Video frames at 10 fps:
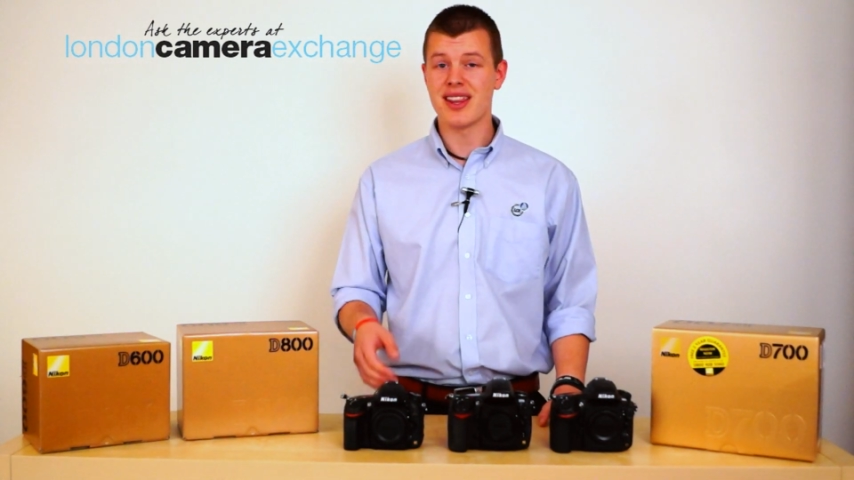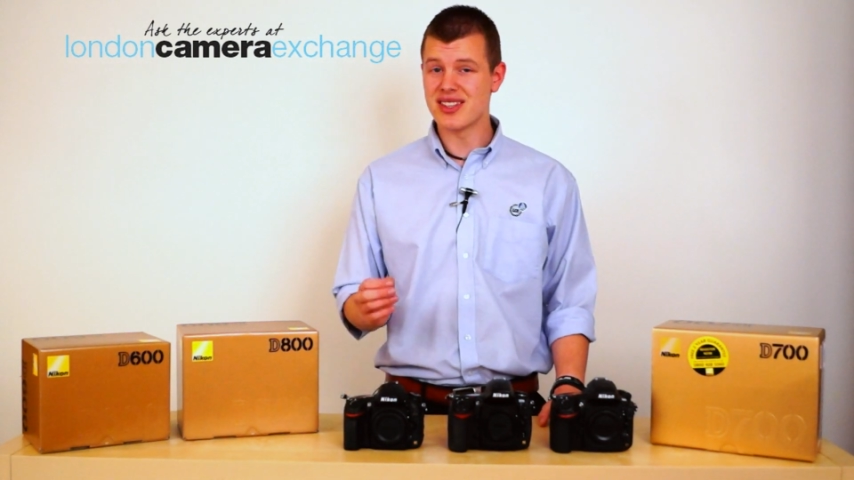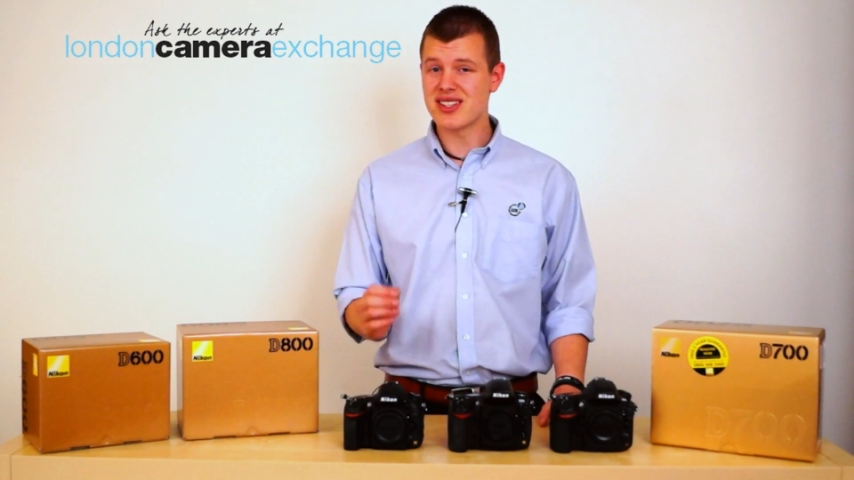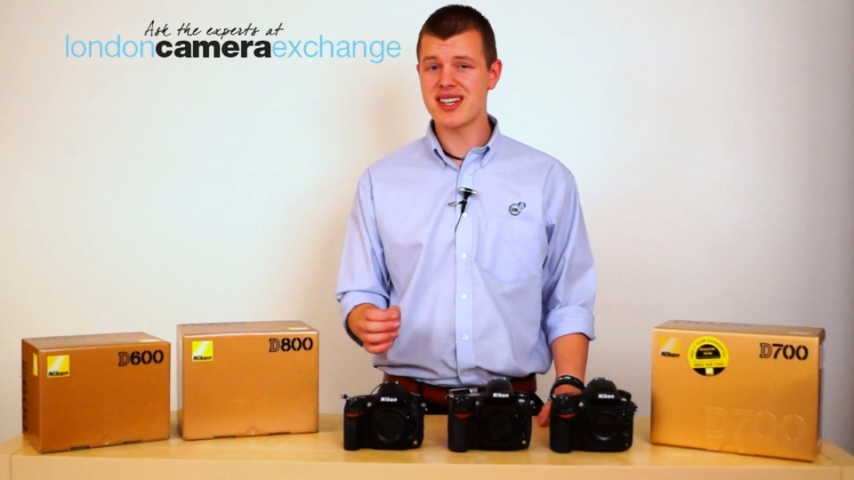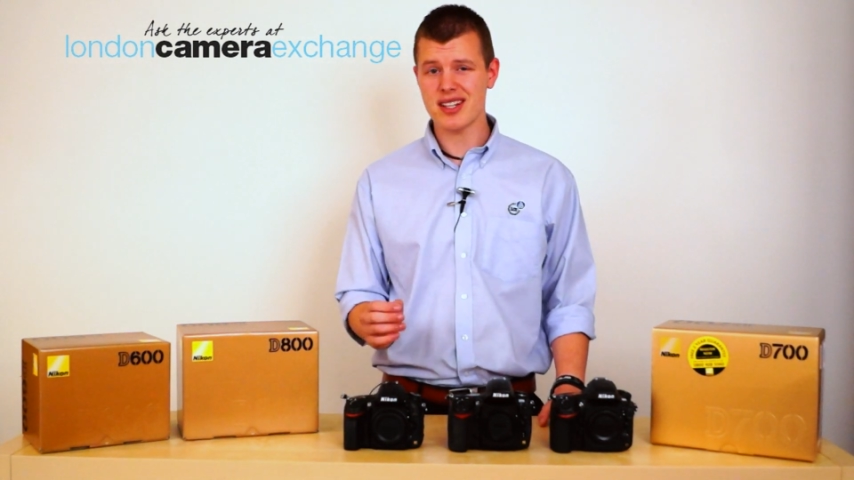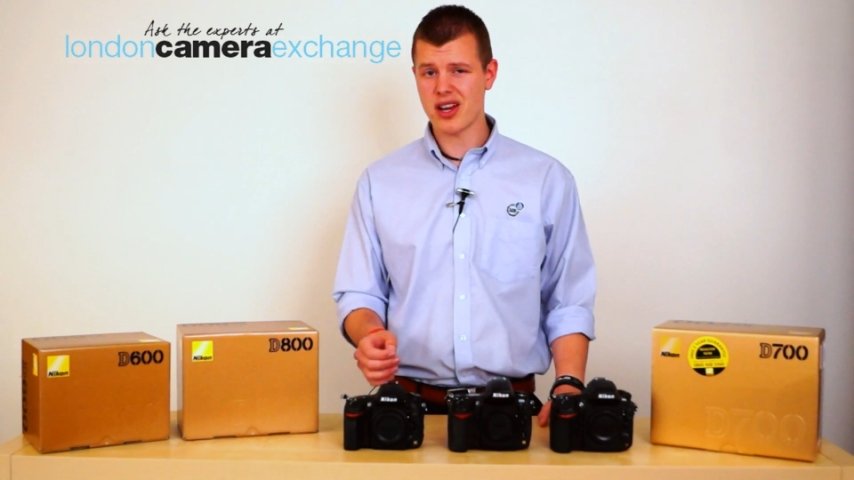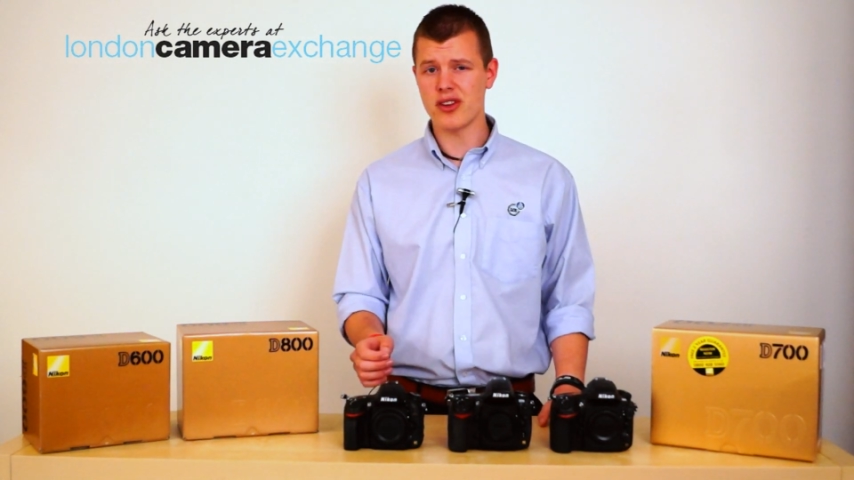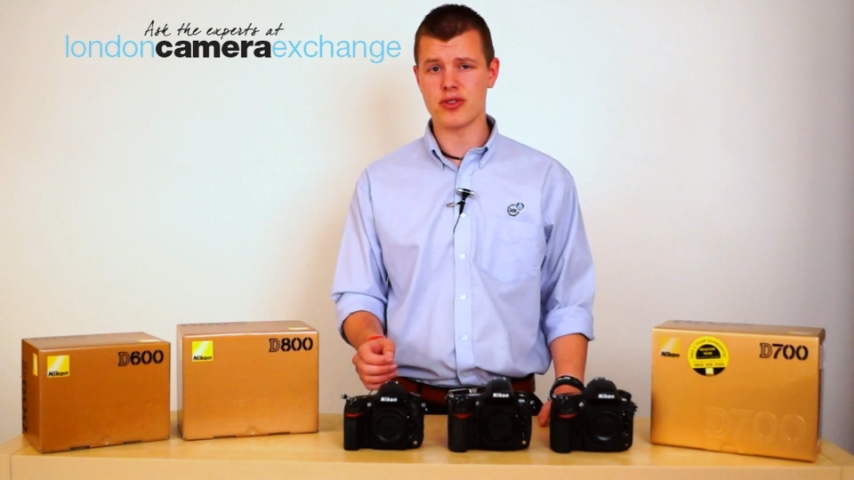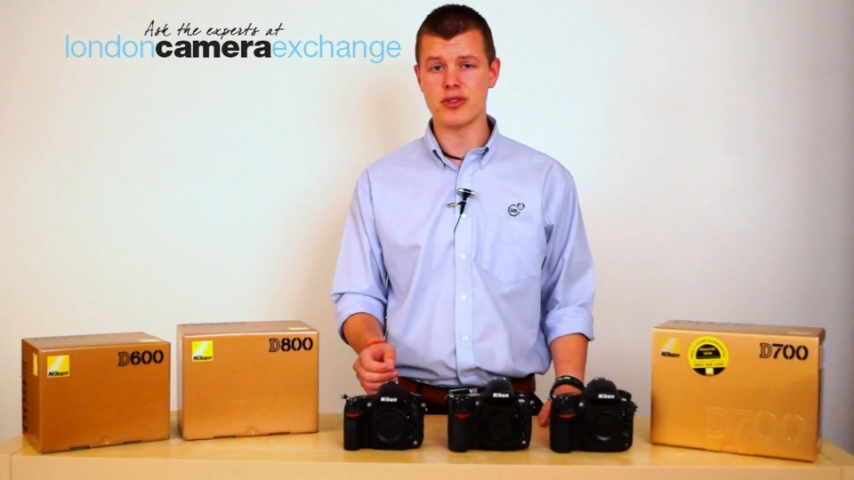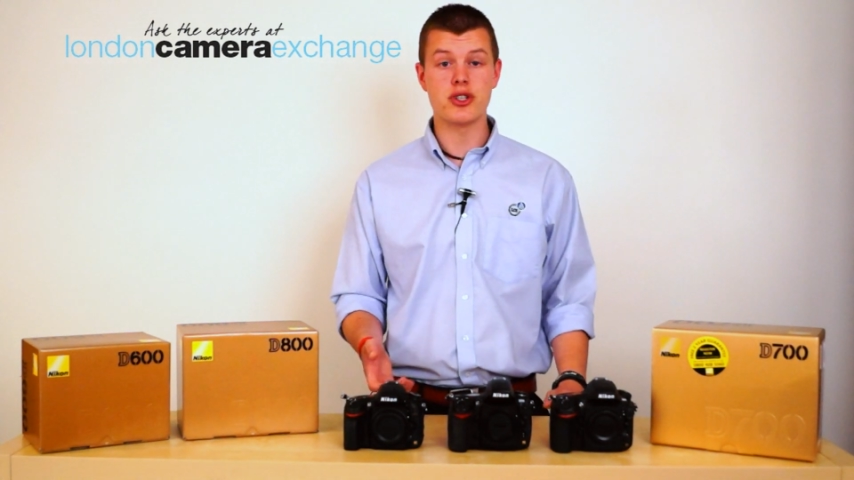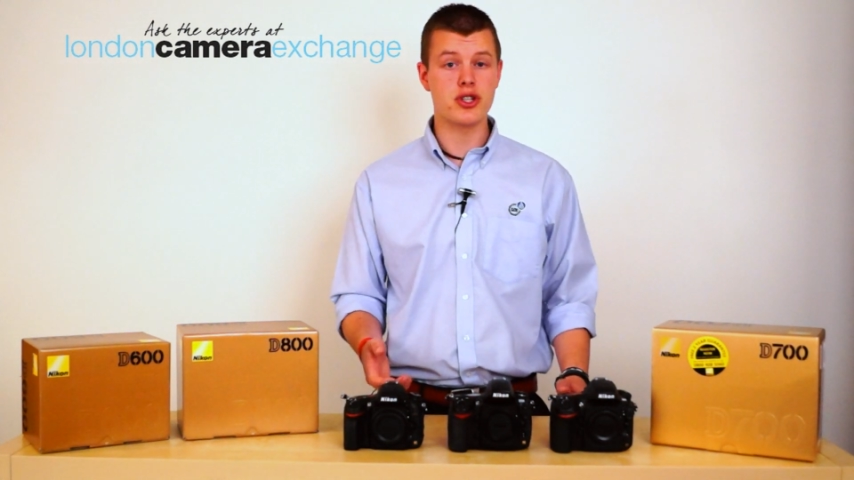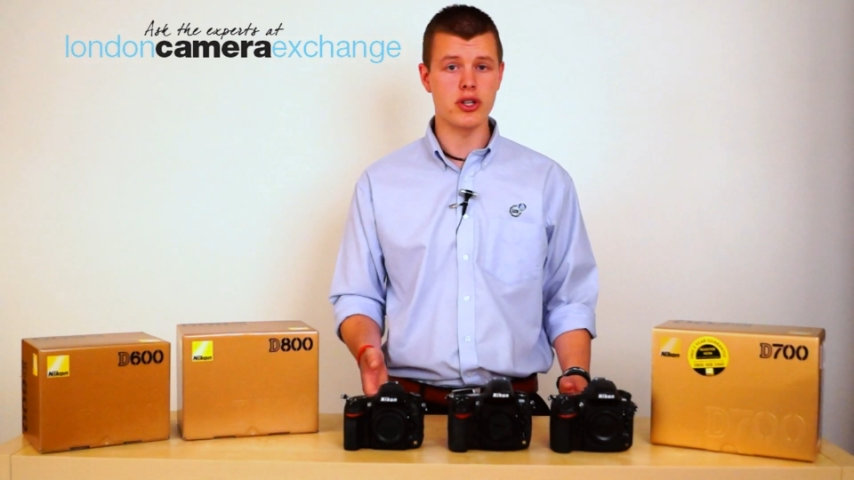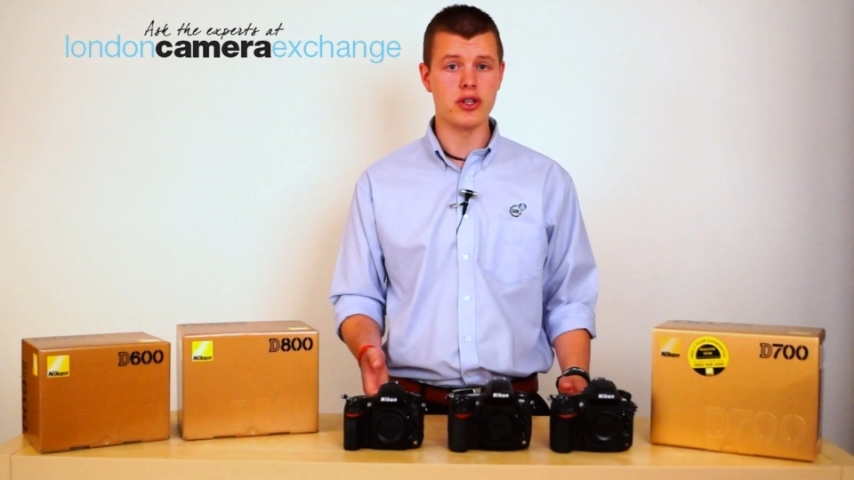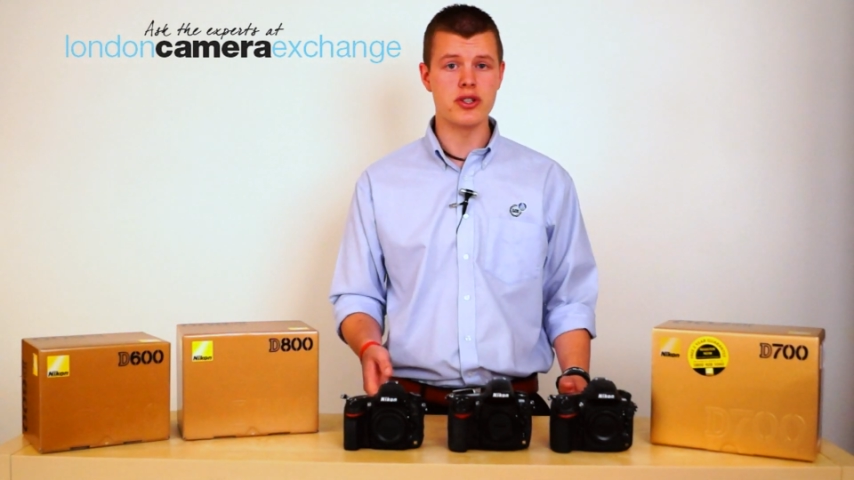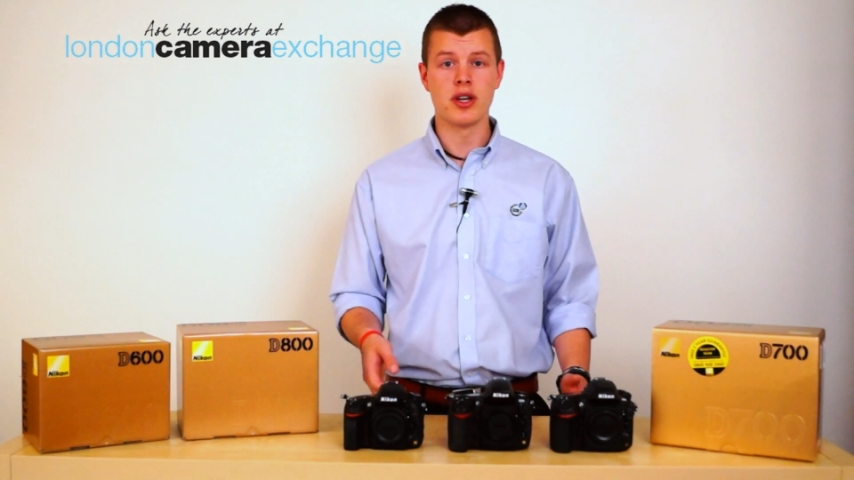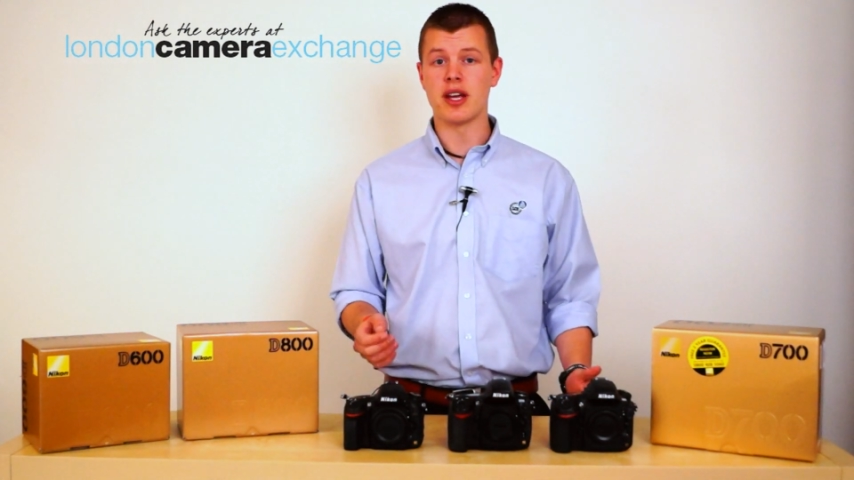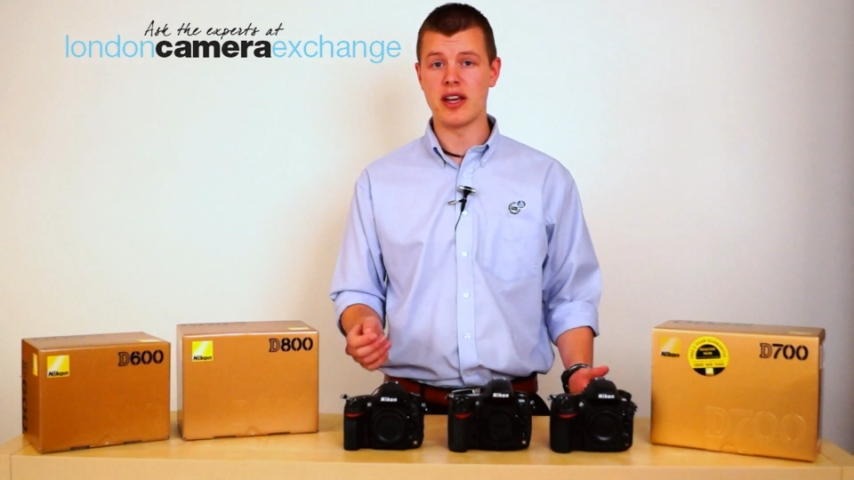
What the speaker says: the 600 should,